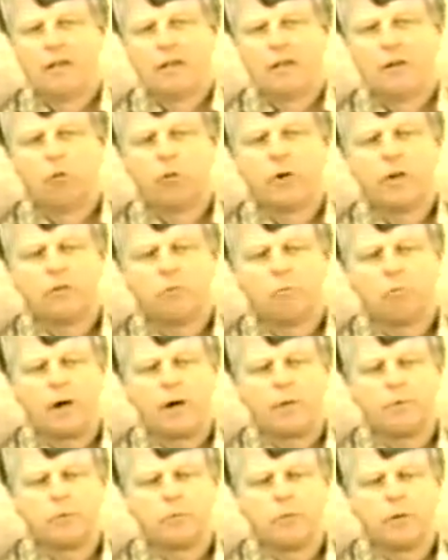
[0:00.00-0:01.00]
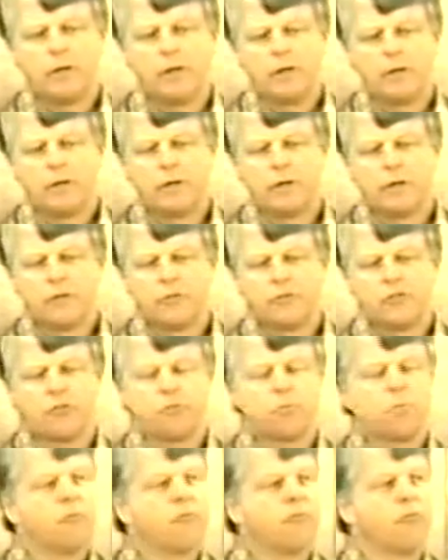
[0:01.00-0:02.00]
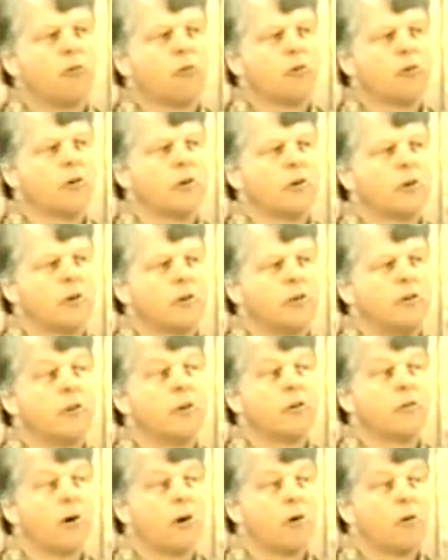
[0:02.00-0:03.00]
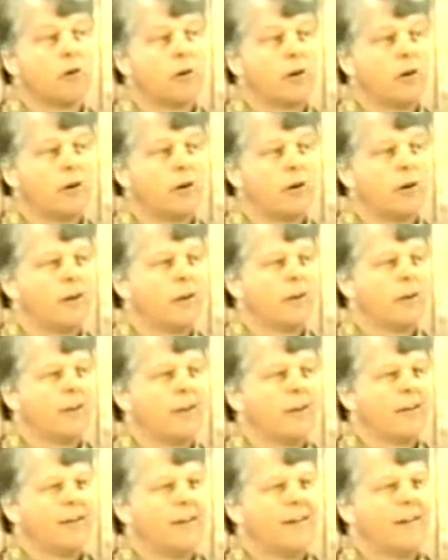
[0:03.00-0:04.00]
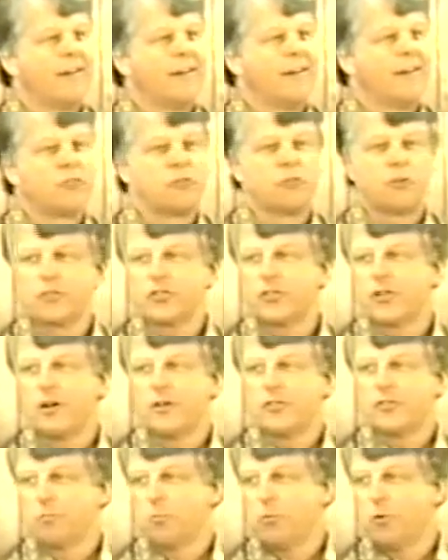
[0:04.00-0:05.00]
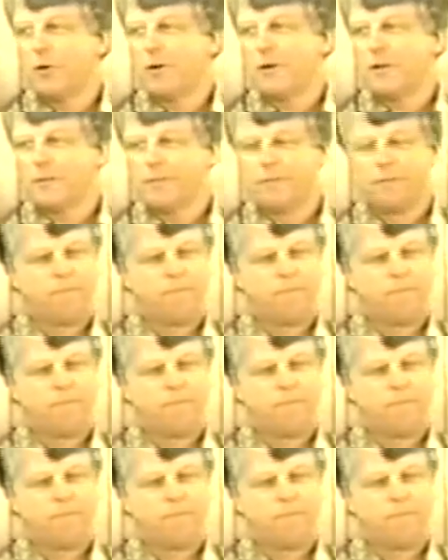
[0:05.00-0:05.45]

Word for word: Written probably just before Nero uh, took charge of Paul,